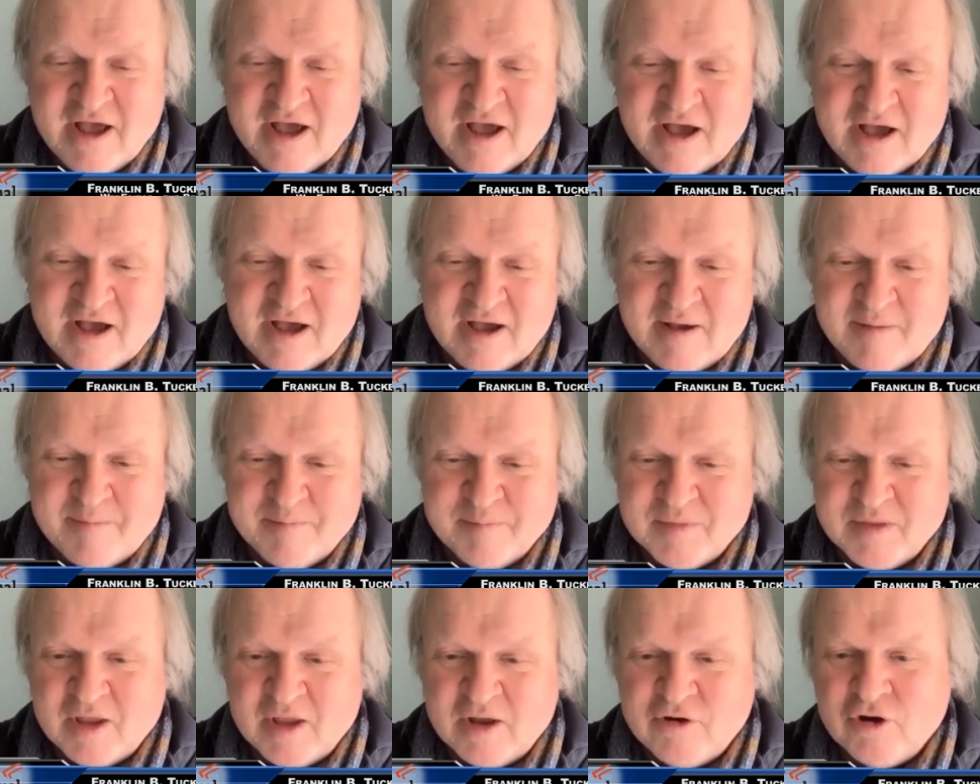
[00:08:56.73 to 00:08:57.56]

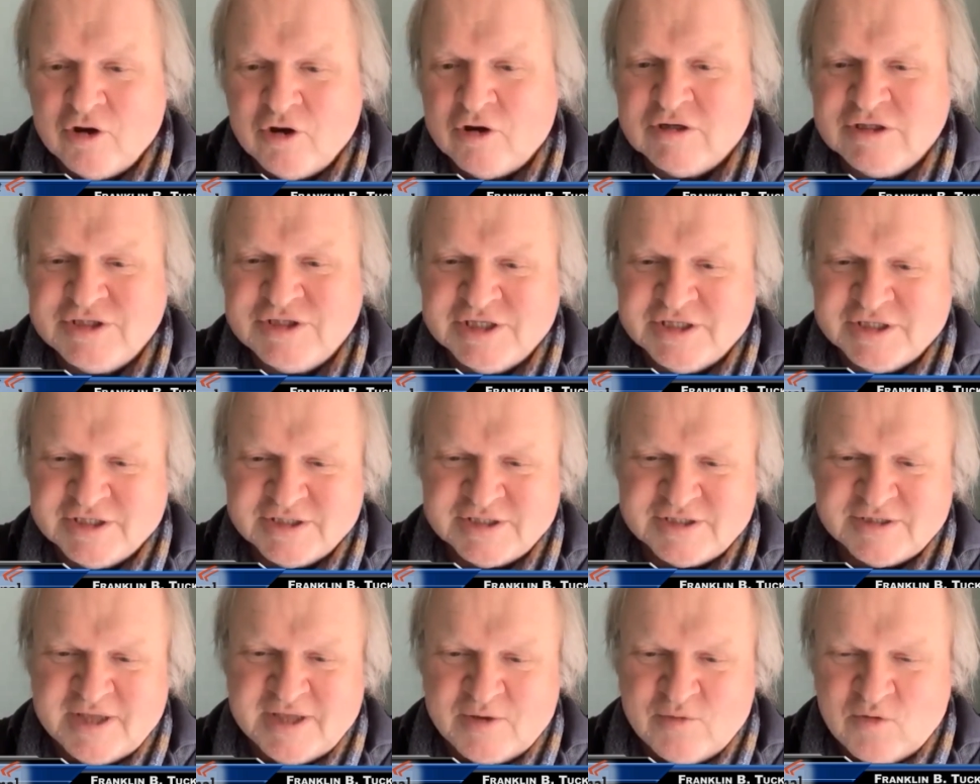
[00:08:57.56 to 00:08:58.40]
Um,
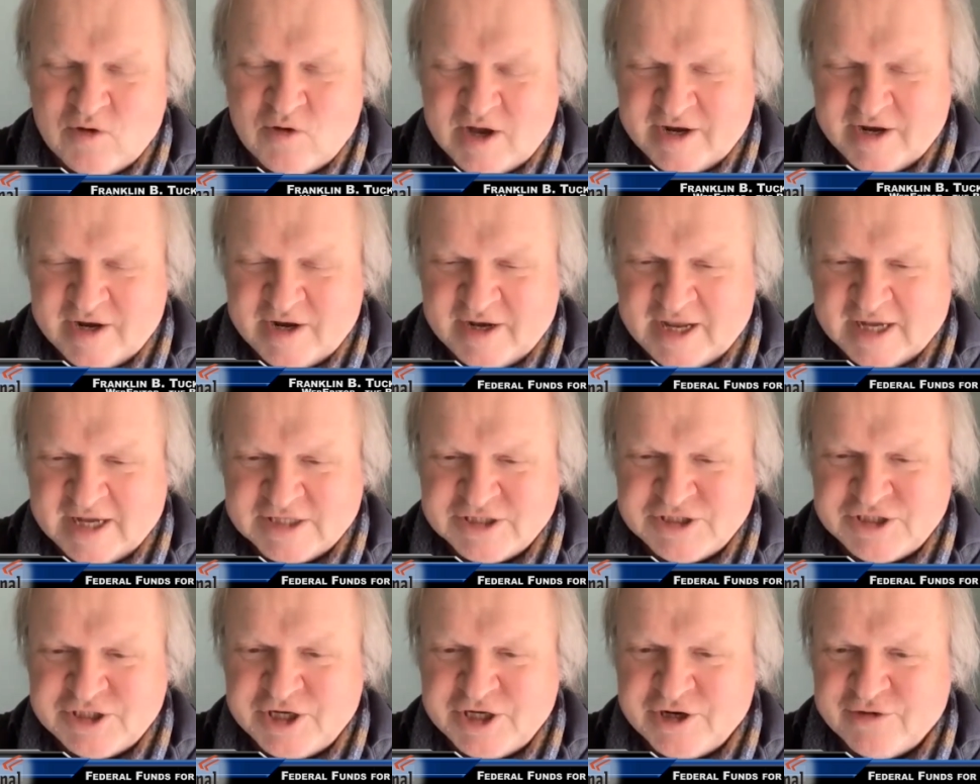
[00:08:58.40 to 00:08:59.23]
nurses they want
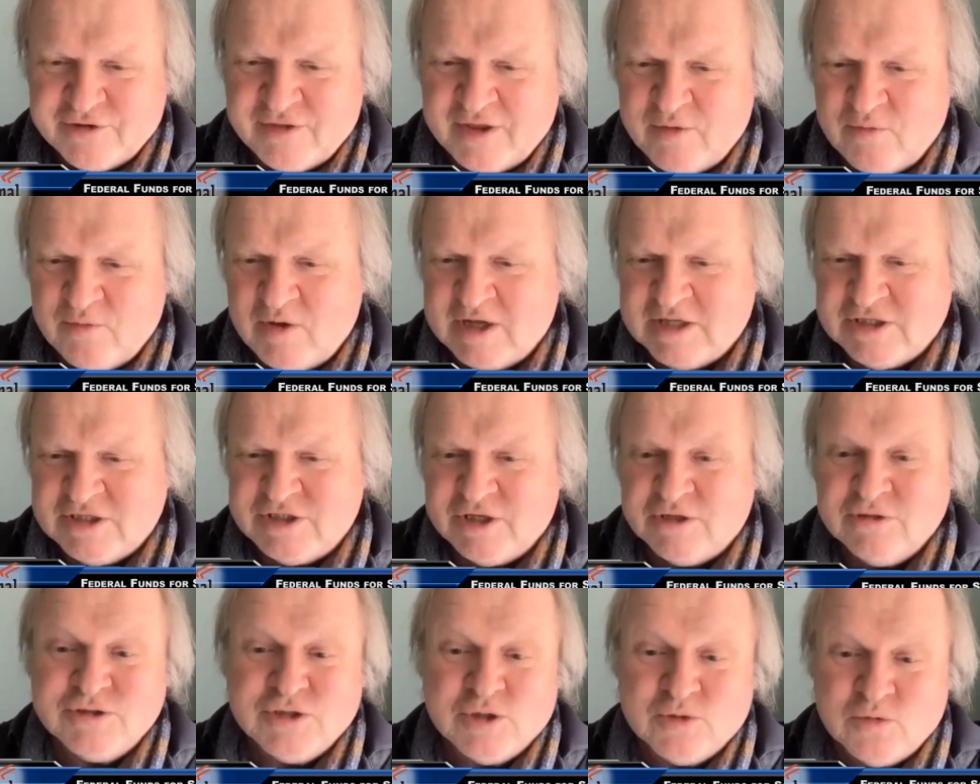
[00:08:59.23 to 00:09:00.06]
next year. They want
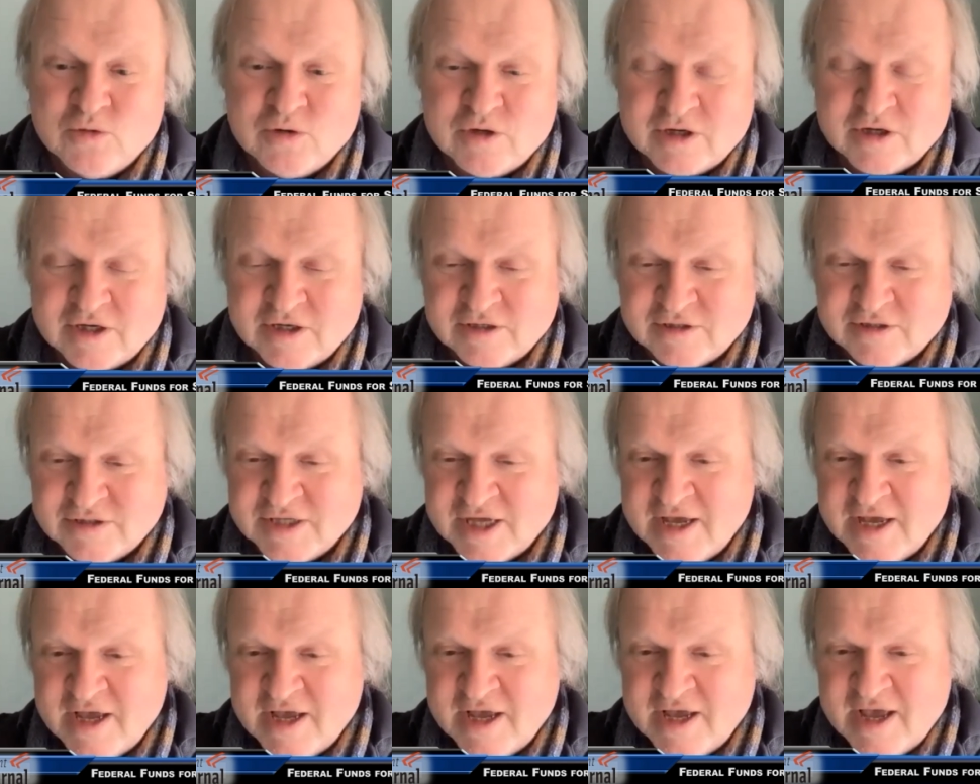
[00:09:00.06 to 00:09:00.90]
social workers,
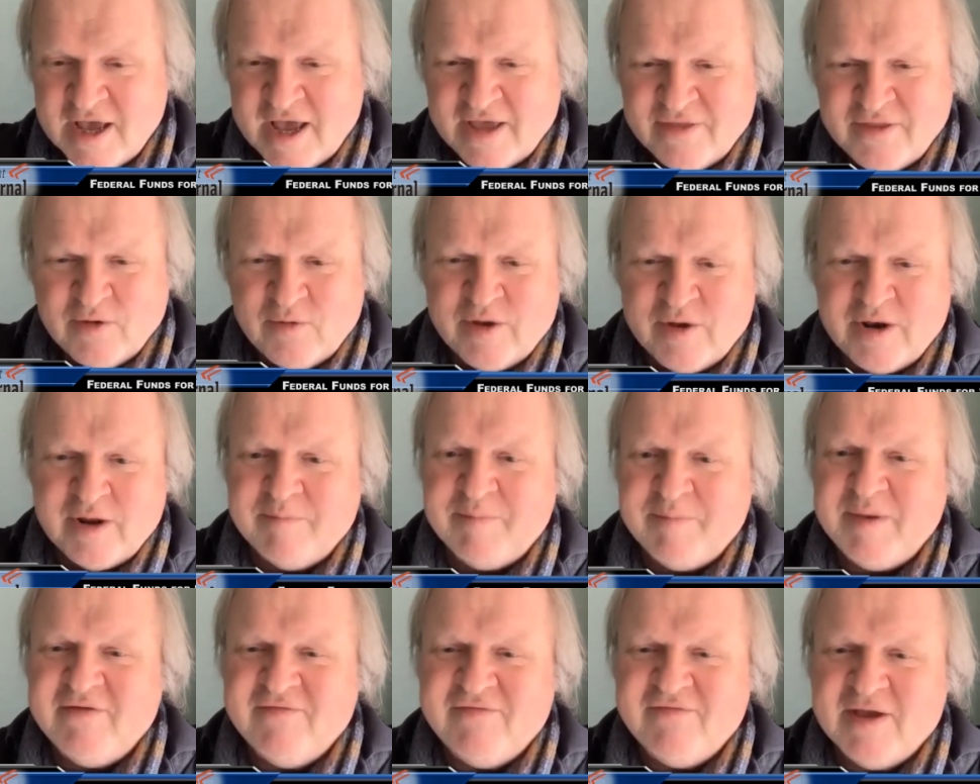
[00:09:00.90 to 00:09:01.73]
and they want a
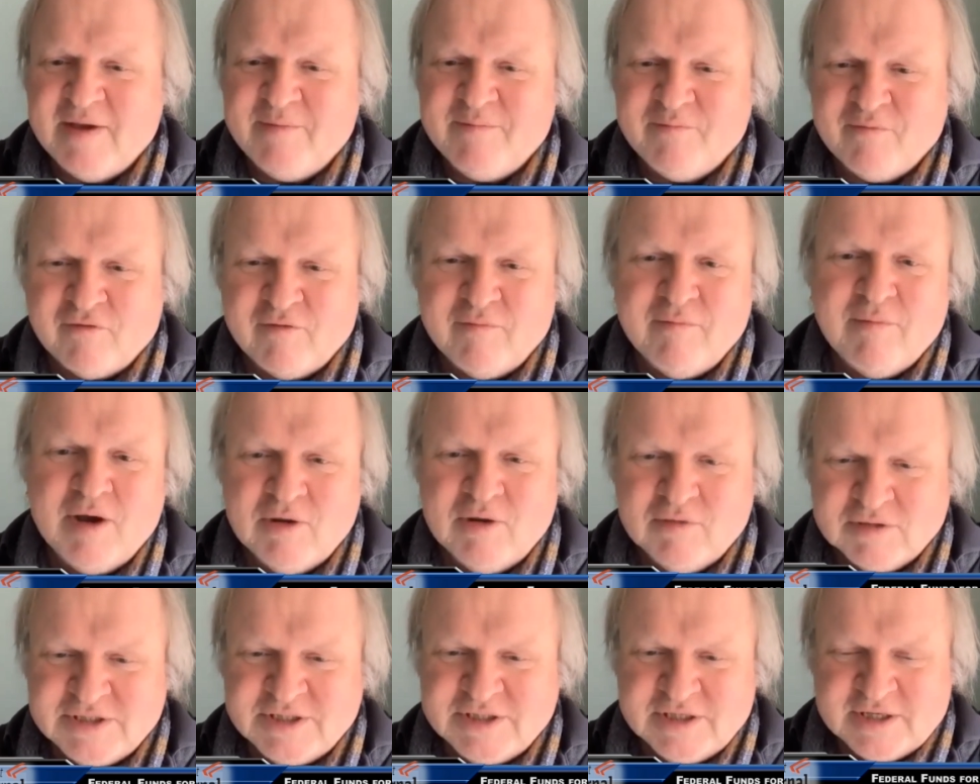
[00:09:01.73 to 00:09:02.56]
beefed up
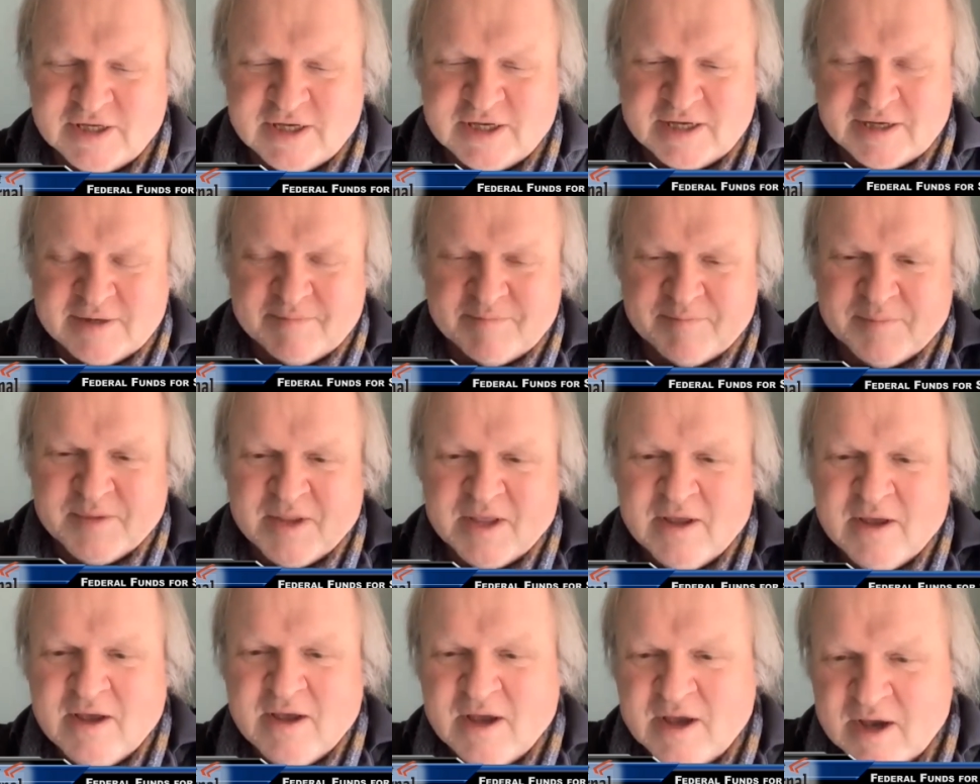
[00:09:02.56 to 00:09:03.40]
remote um,
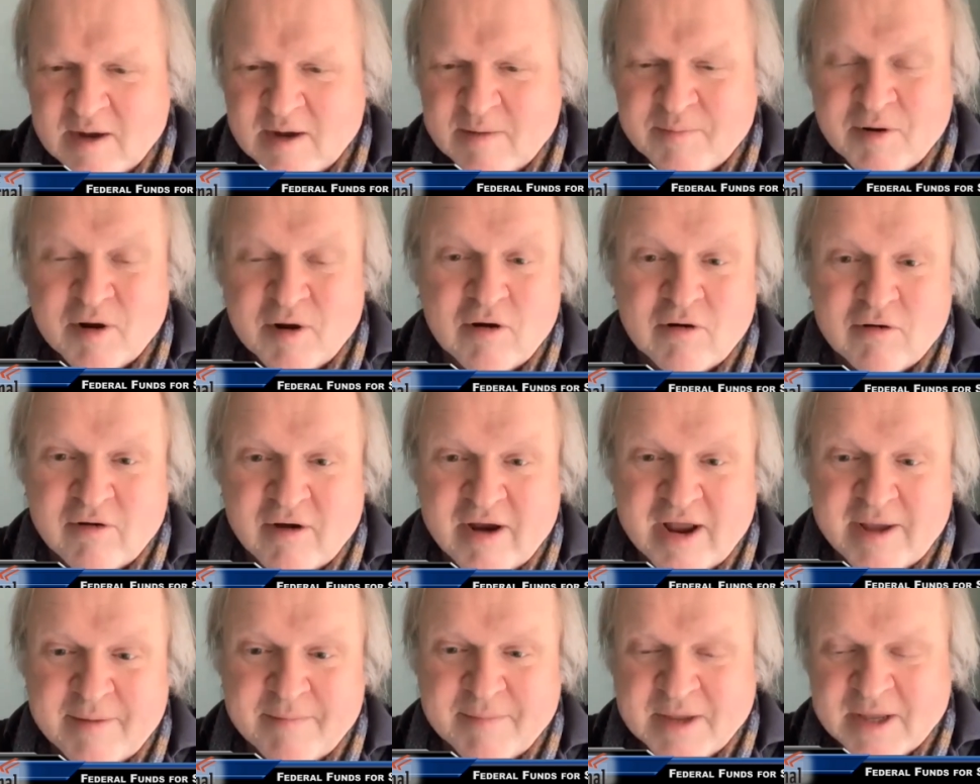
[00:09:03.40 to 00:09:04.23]
uh,
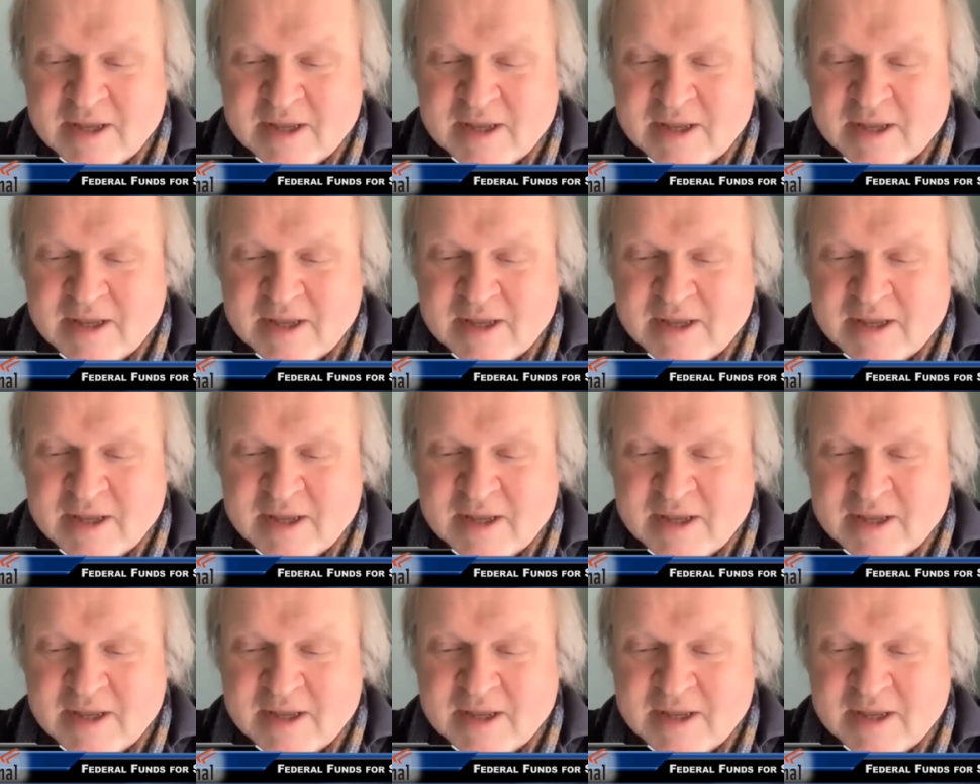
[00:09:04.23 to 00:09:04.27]
program.